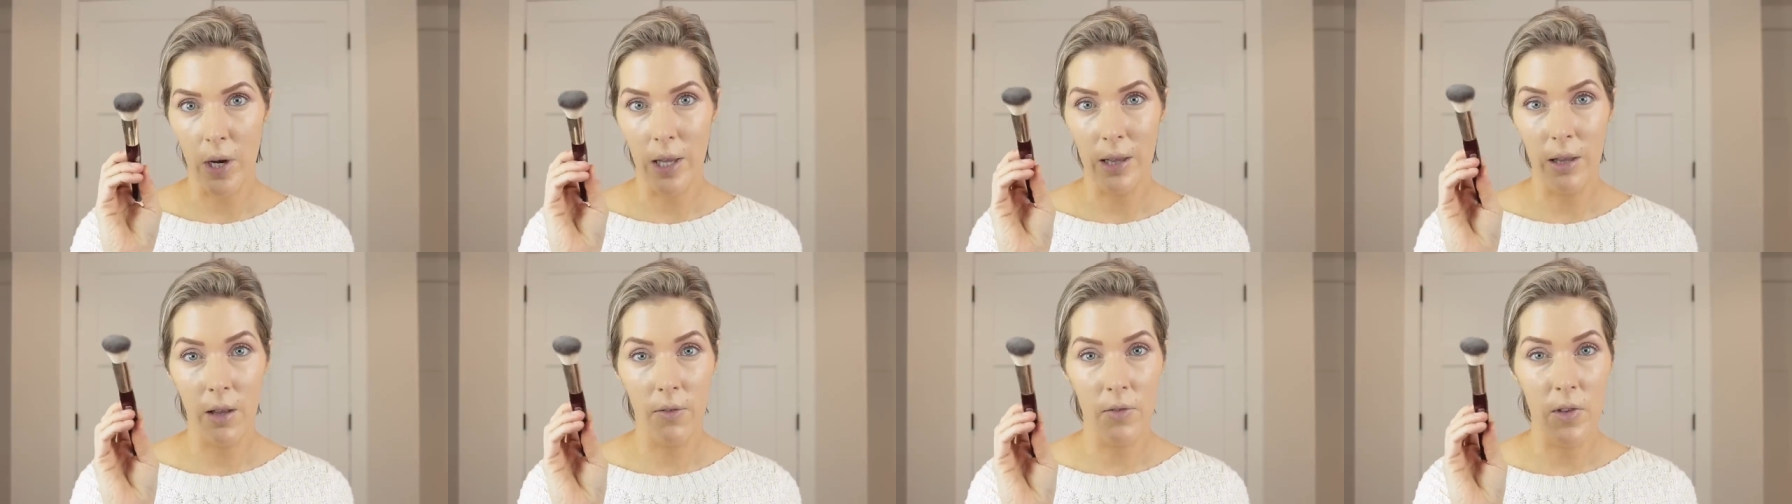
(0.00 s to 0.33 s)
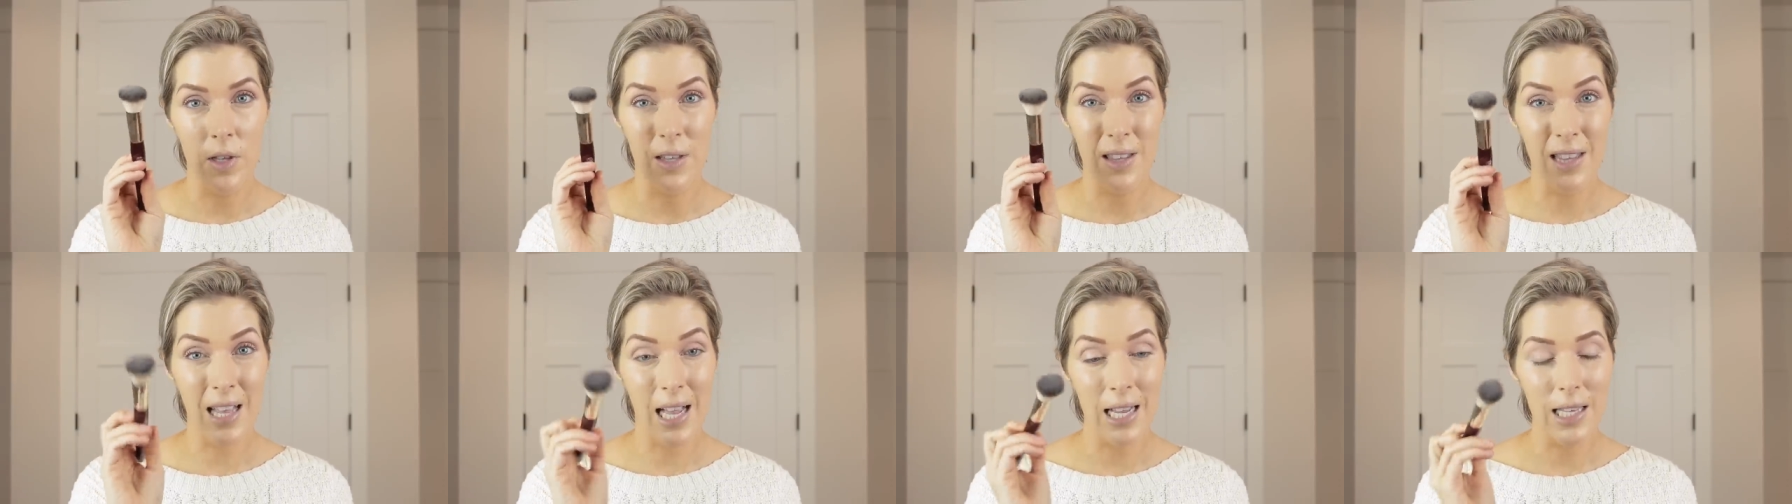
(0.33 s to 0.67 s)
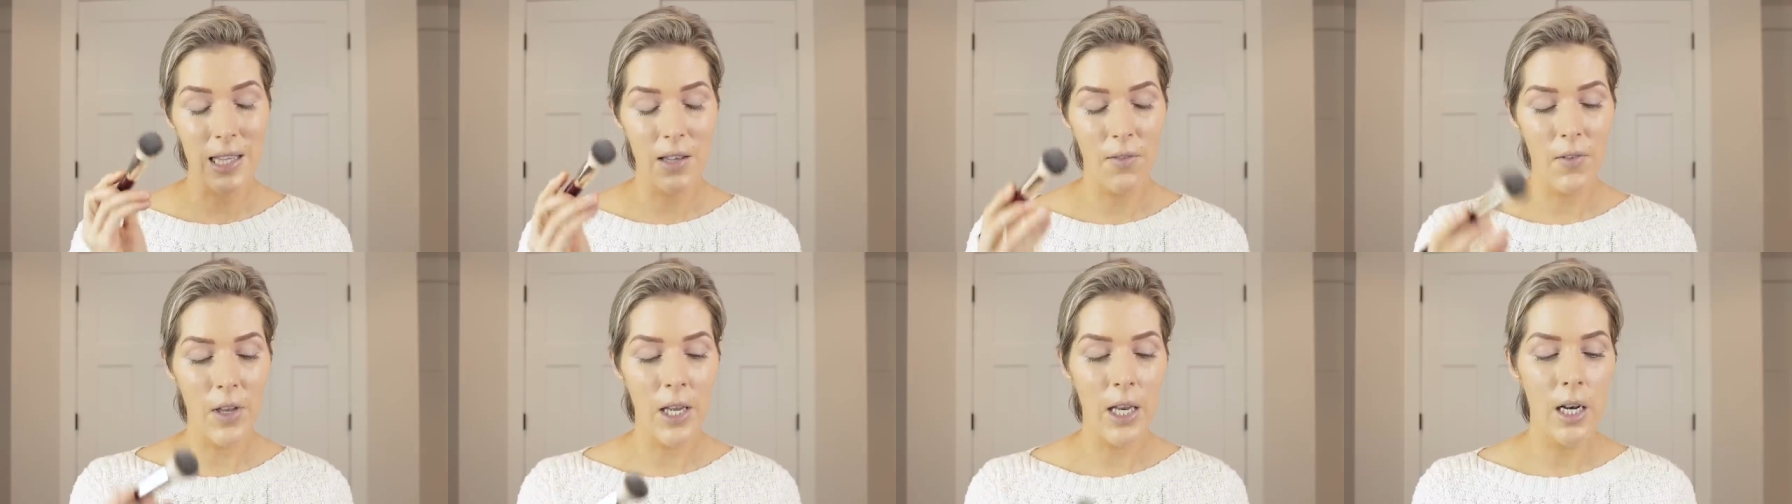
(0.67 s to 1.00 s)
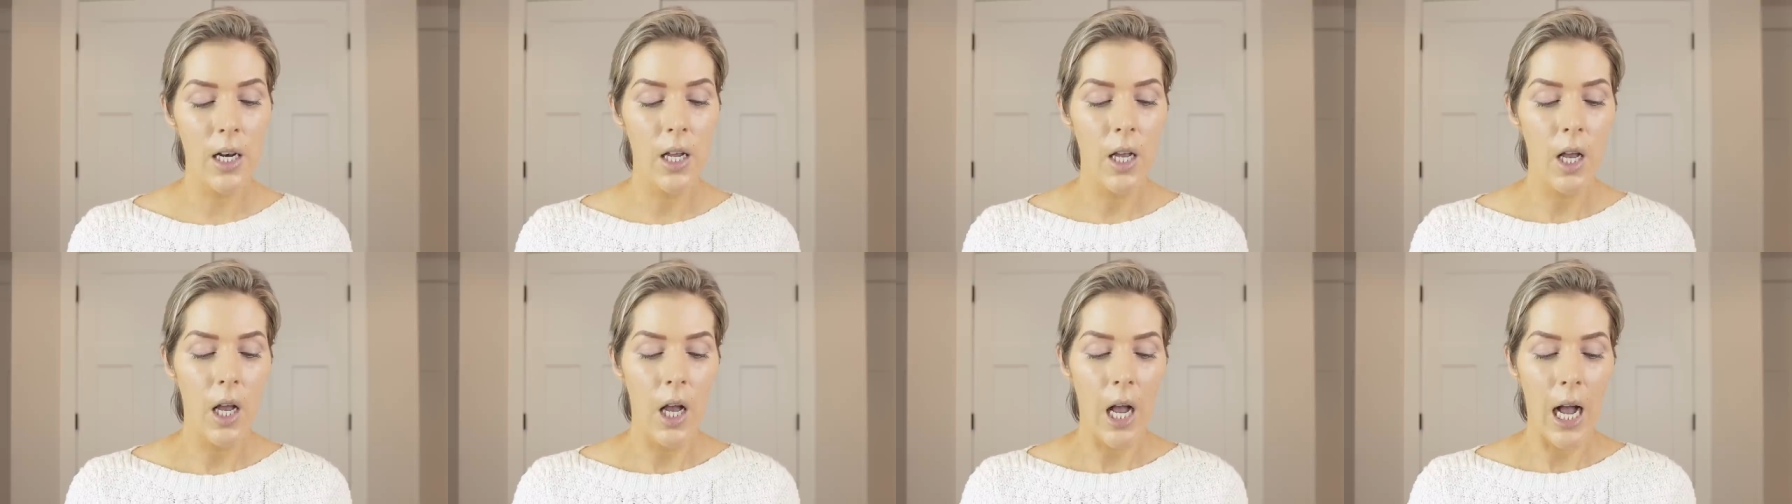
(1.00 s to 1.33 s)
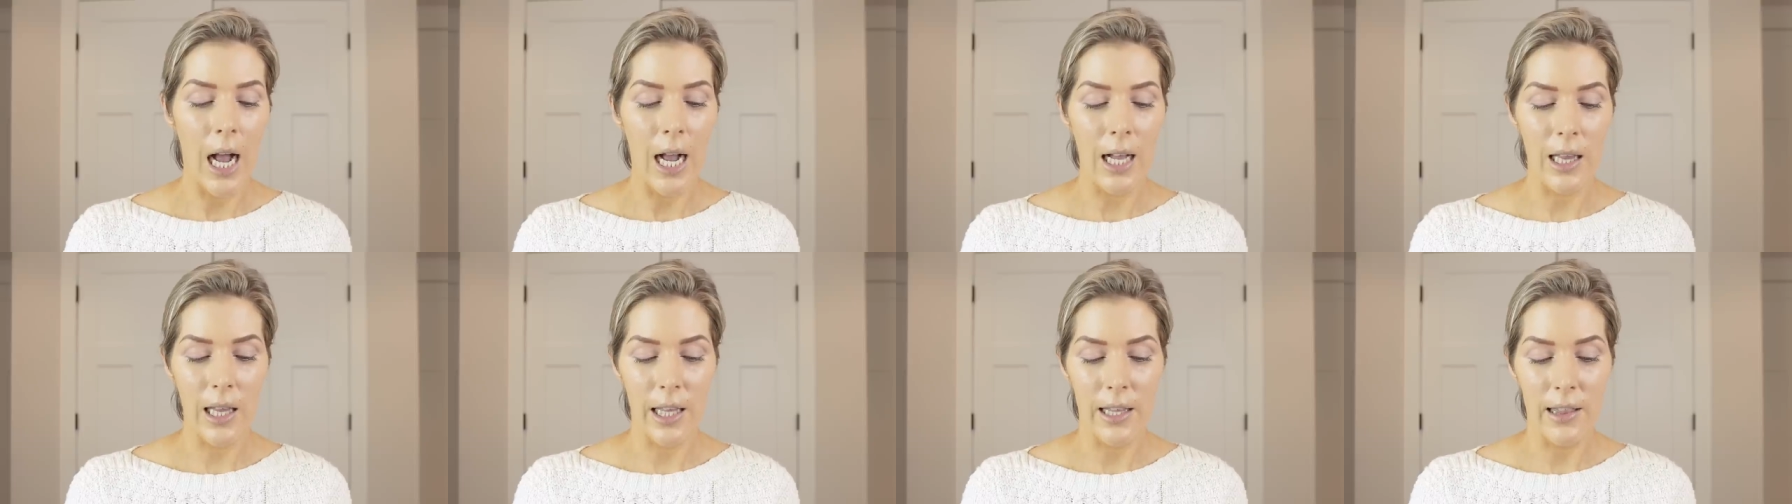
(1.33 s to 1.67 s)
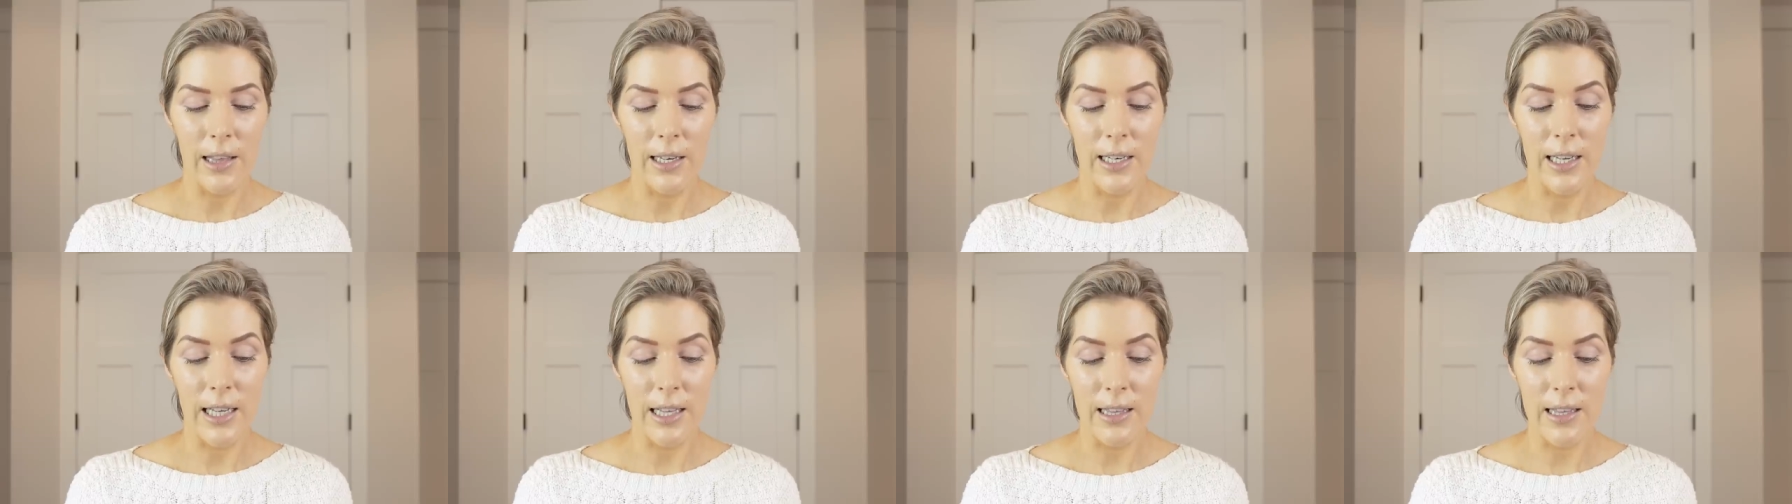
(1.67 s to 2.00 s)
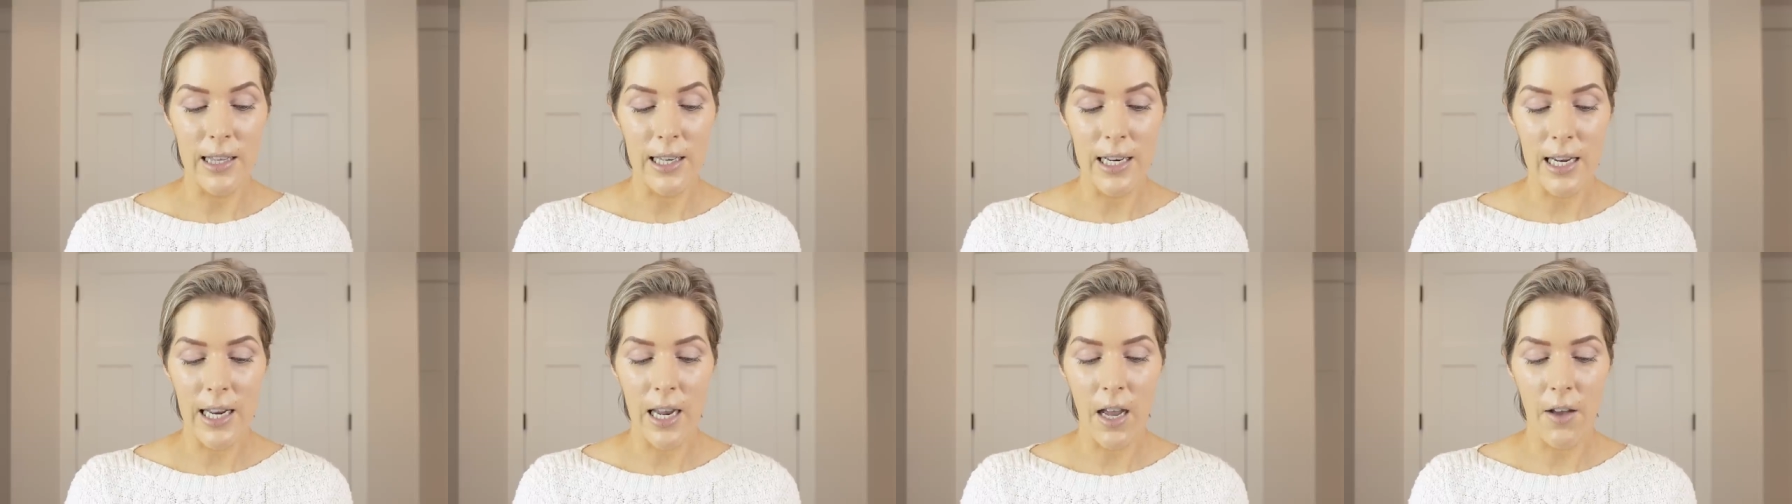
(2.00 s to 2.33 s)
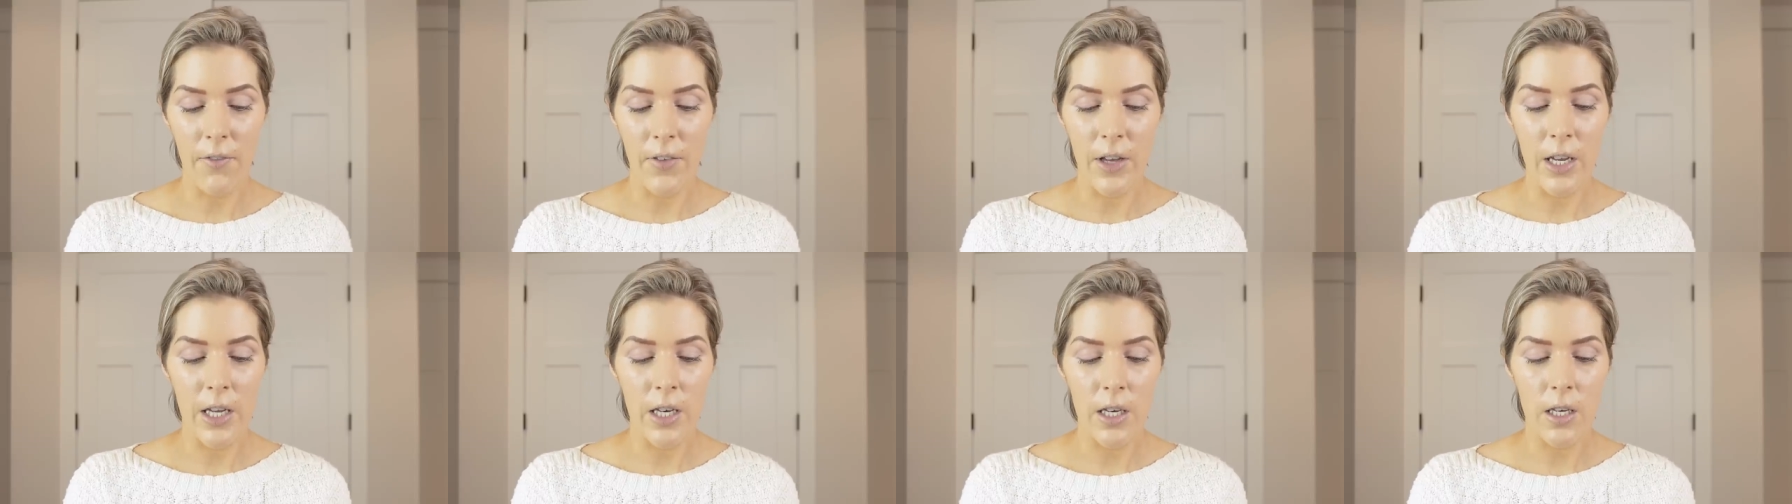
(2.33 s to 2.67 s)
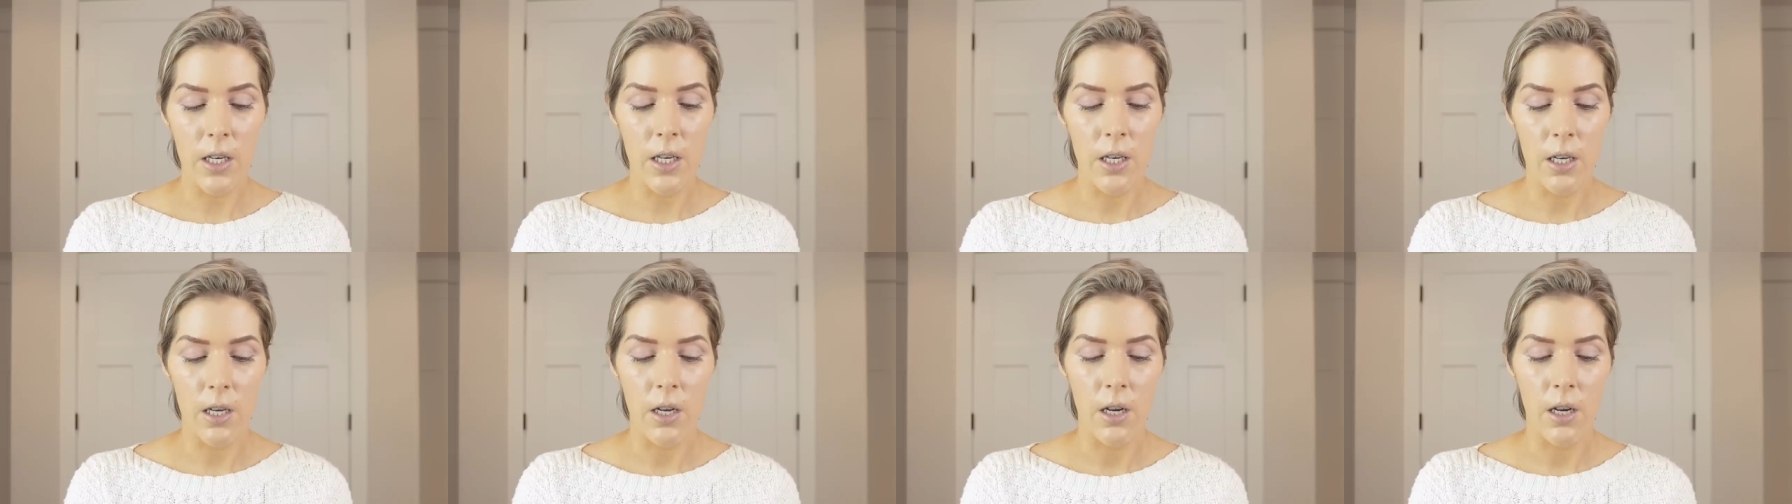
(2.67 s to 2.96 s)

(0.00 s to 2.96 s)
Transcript: I love the size of it. I like the density of it.